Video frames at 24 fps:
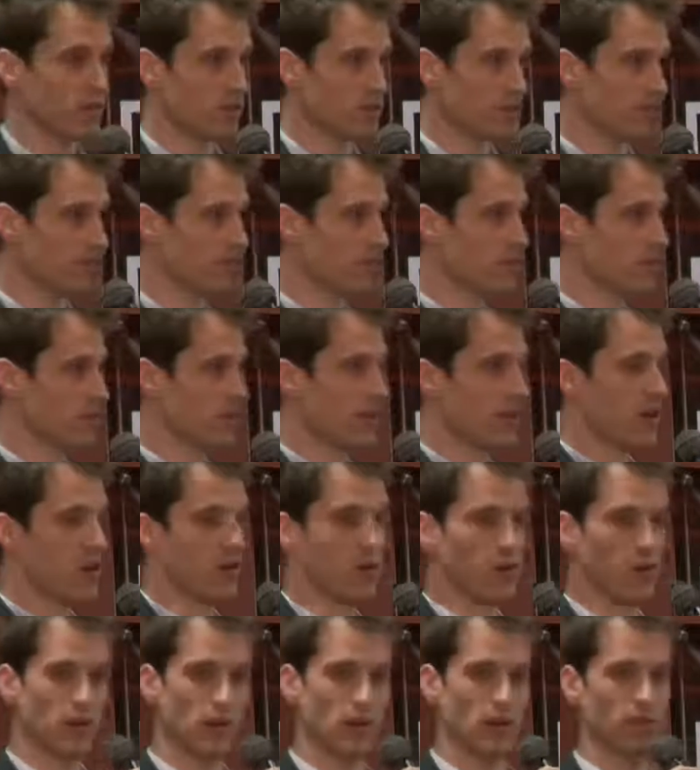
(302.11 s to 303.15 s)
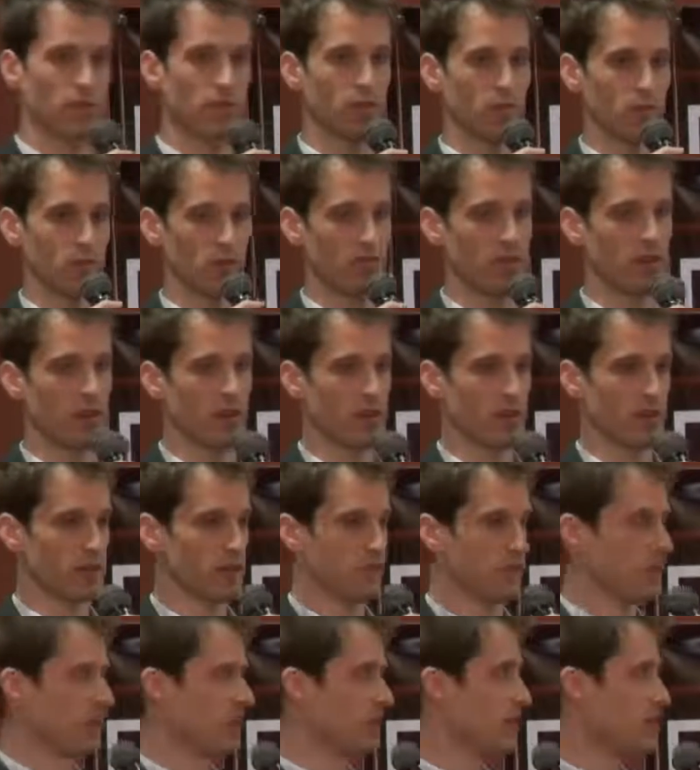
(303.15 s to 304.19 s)
Usually they are if there's a
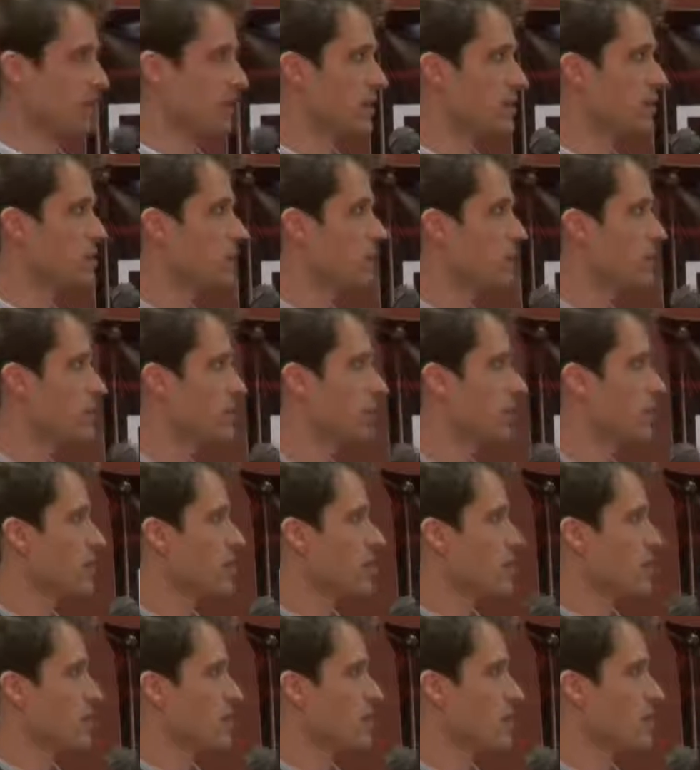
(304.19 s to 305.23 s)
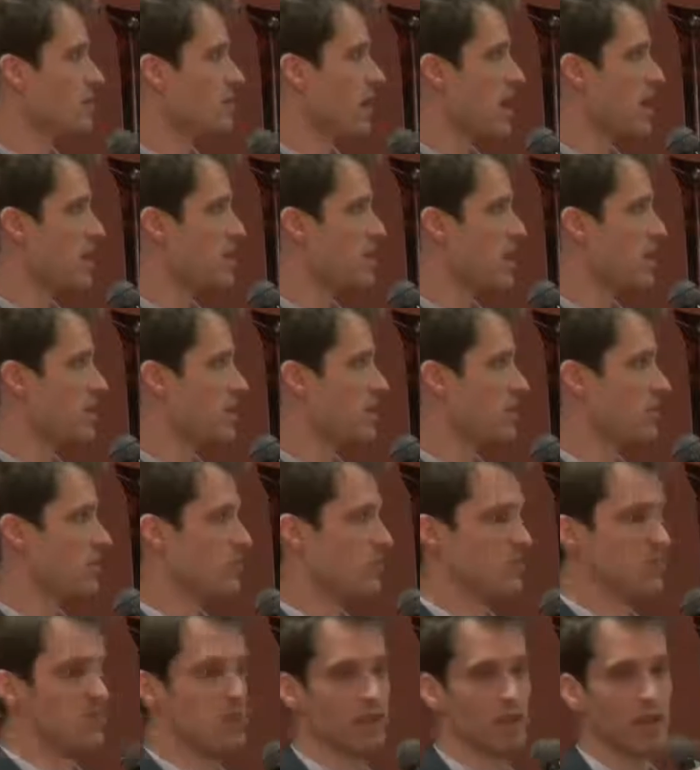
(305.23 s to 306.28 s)
financial incentive. They may not be
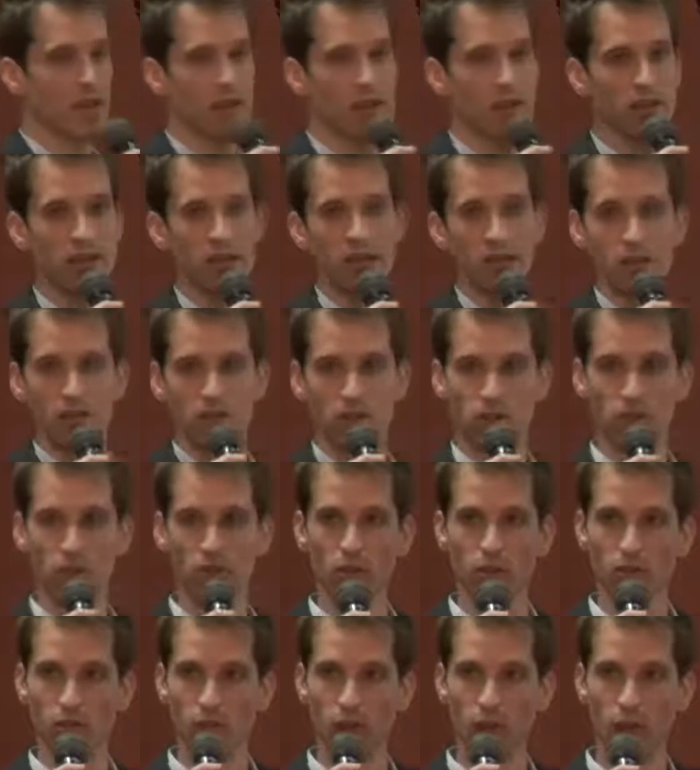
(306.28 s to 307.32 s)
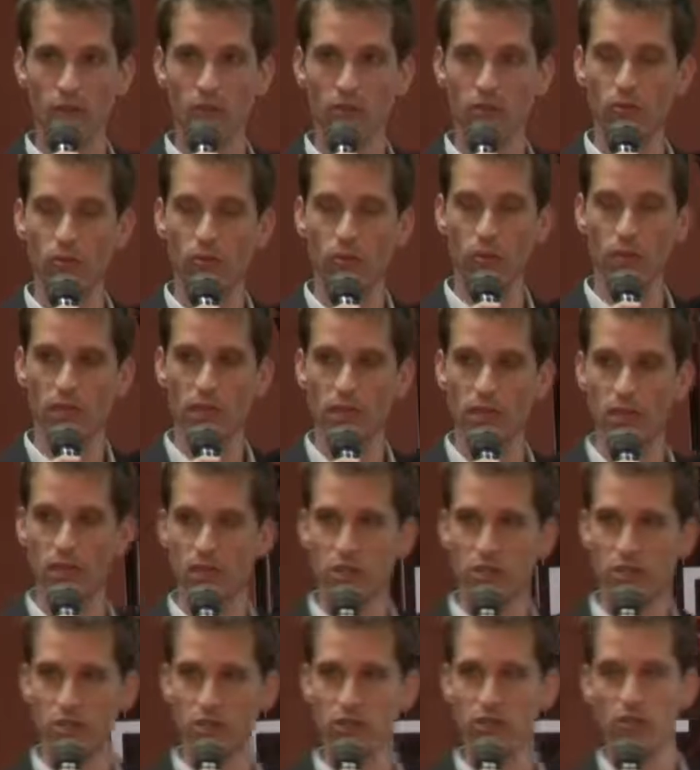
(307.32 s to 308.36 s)
communicated to the top of the
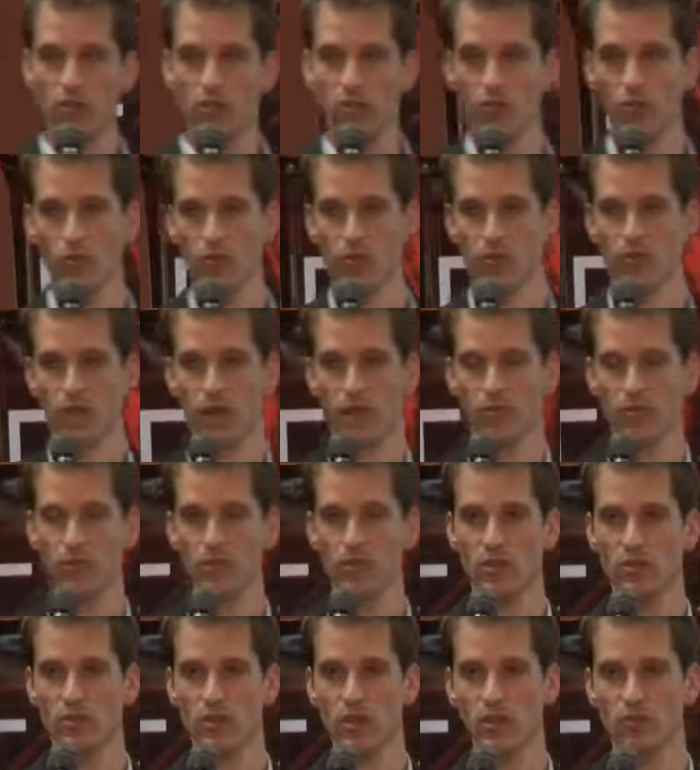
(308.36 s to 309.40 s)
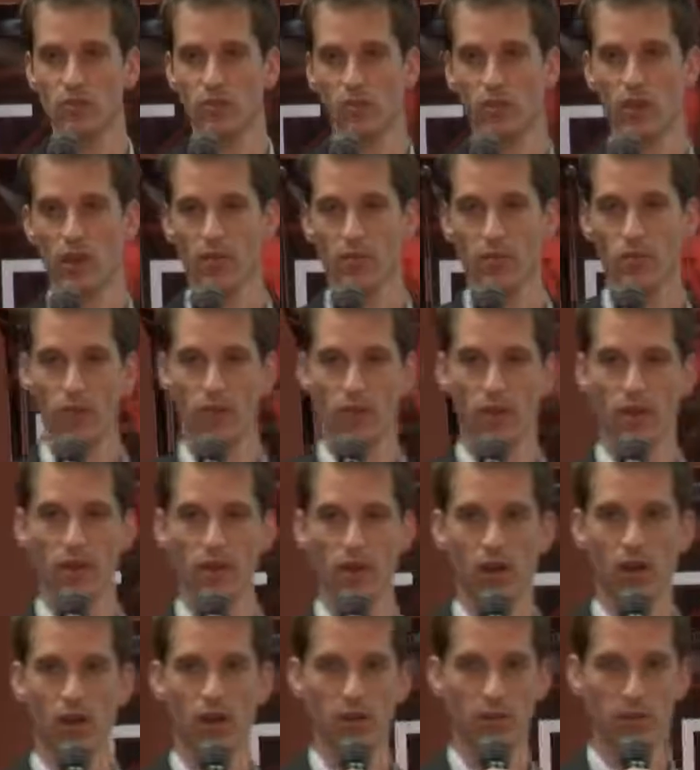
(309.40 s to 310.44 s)
organization or down to the people that work
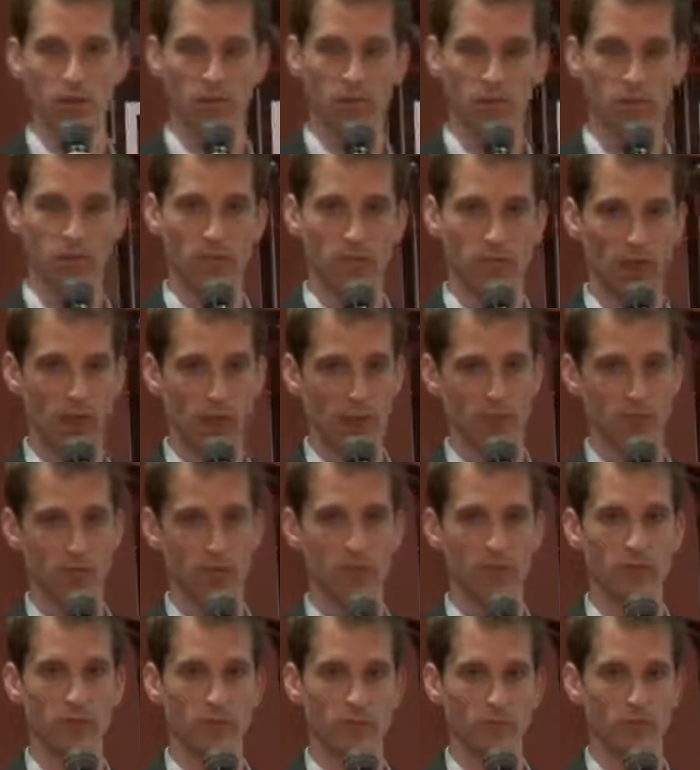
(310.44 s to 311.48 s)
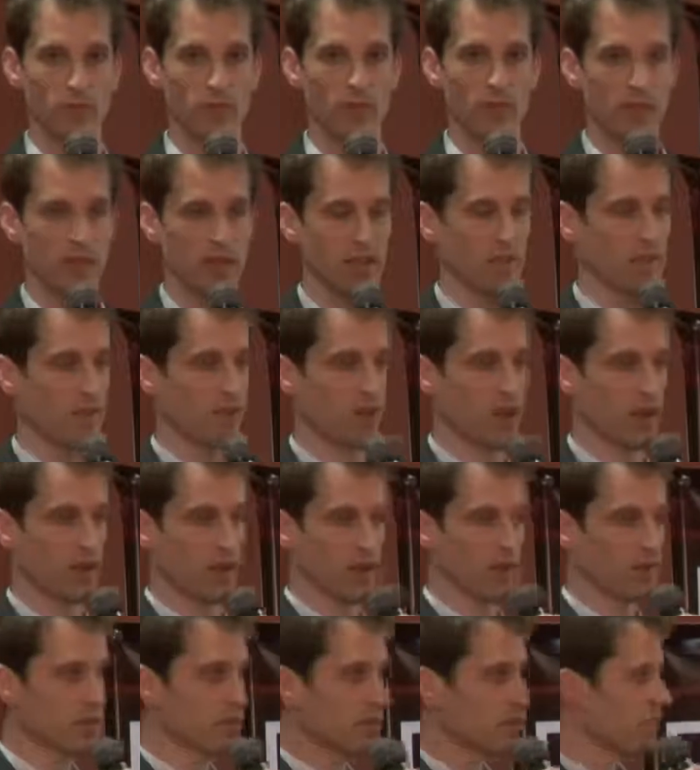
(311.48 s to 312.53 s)
on the factory floor making
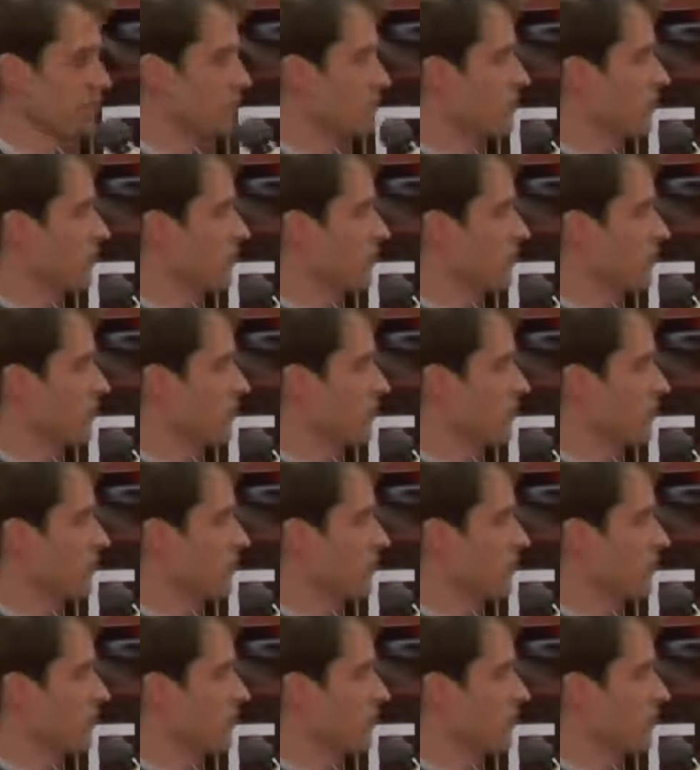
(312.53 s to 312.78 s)
products.